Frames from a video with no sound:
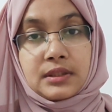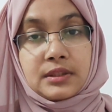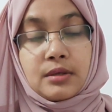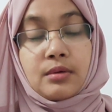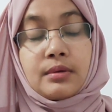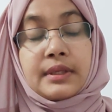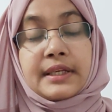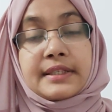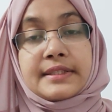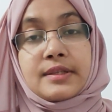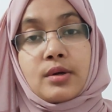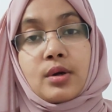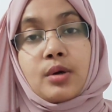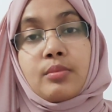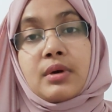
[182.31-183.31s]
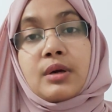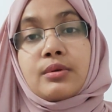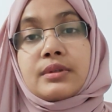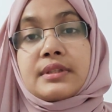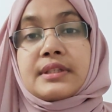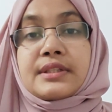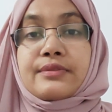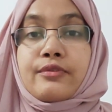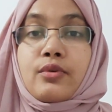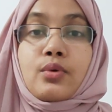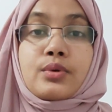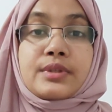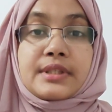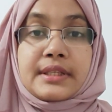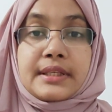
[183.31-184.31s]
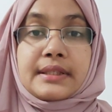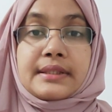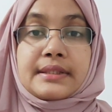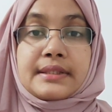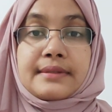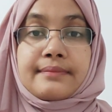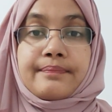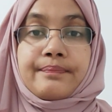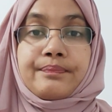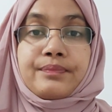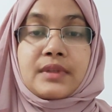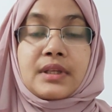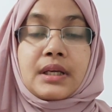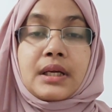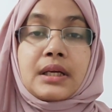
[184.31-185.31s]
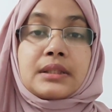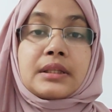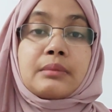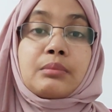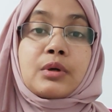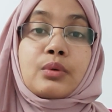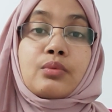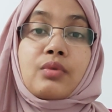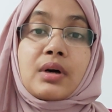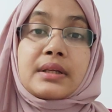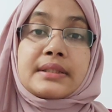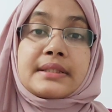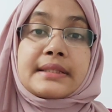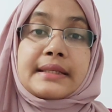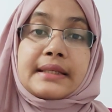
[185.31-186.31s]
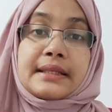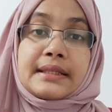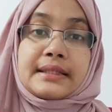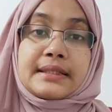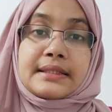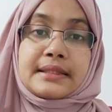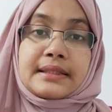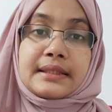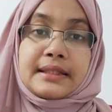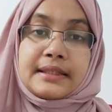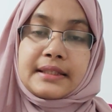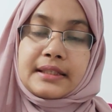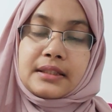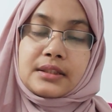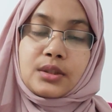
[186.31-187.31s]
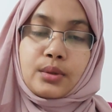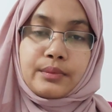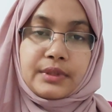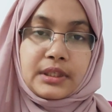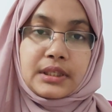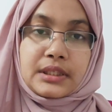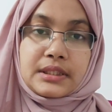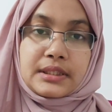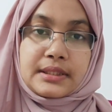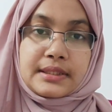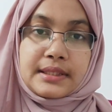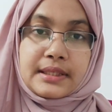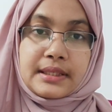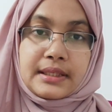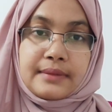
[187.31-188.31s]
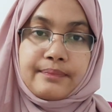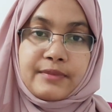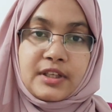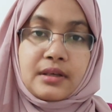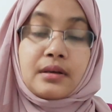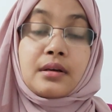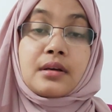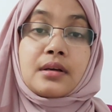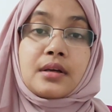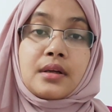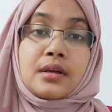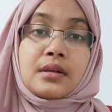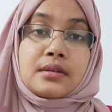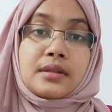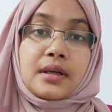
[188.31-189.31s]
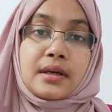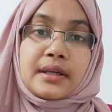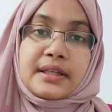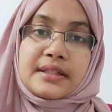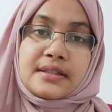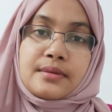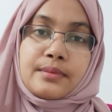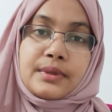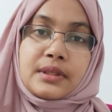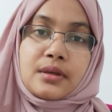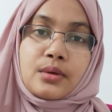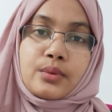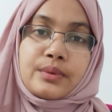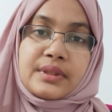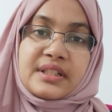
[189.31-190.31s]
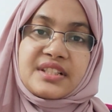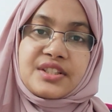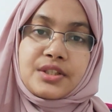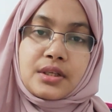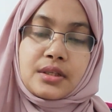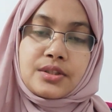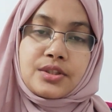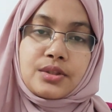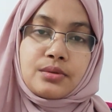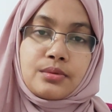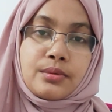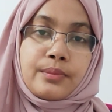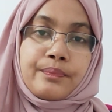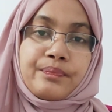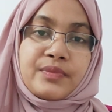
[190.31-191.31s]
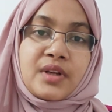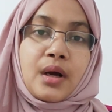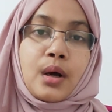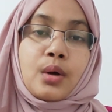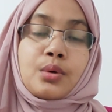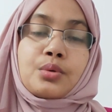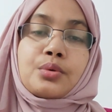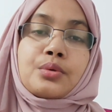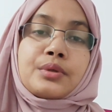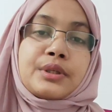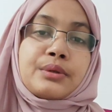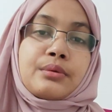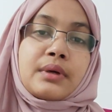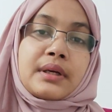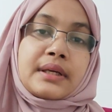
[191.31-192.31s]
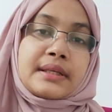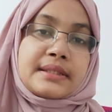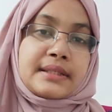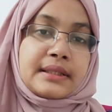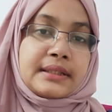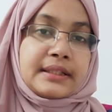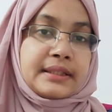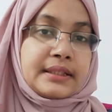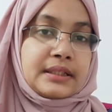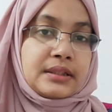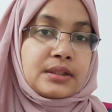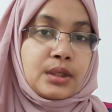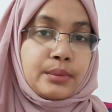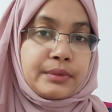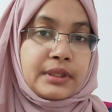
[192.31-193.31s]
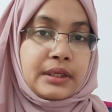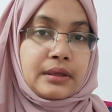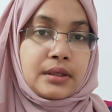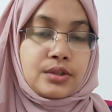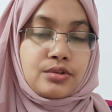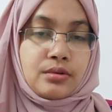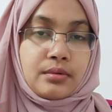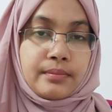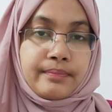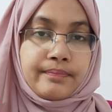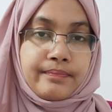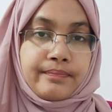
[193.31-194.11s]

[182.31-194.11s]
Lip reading: Now let's talk about these 4 skills. Number 1 skill is clinical communication skill. Here, the examiner will judge you how good you are as a clinical communicator.